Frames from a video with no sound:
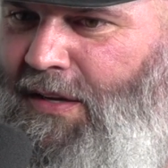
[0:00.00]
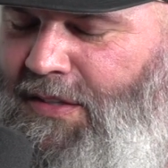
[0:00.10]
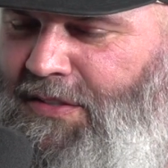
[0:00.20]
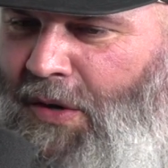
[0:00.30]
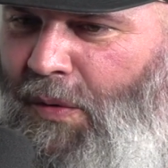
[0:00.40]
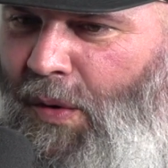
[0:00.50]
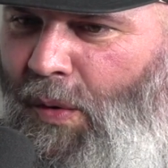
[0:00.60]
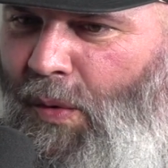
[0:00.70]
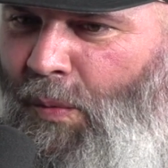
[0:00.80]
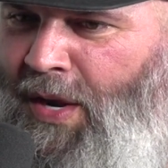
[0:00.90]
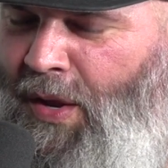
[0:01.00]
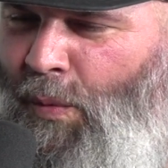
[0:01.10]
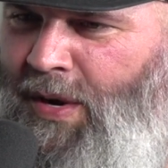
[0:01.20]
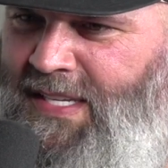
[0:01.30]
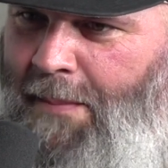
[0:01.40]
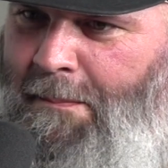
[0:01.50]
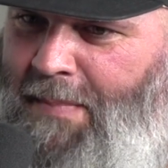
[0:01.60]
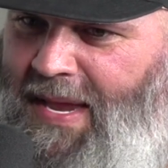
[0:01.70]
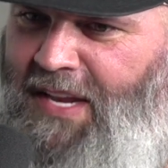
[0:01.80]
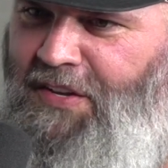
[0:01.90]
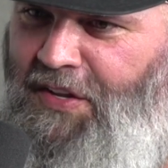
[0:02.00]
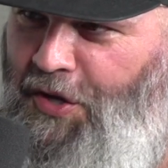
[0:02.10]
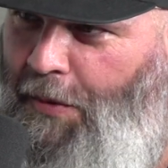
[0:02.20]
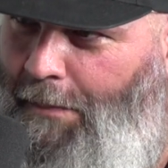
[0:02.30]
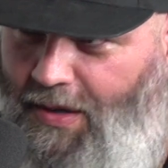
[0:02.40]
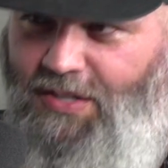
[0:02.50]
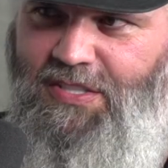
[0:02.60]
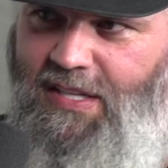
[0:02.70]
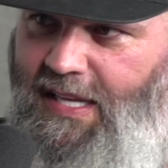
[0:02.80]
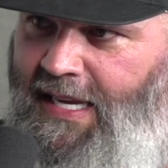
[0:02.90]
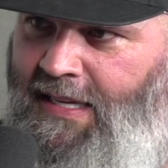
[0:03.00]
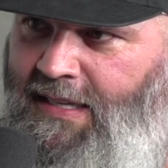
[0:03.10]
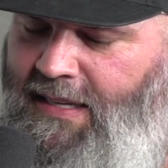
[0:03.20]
So what does it mean to you personally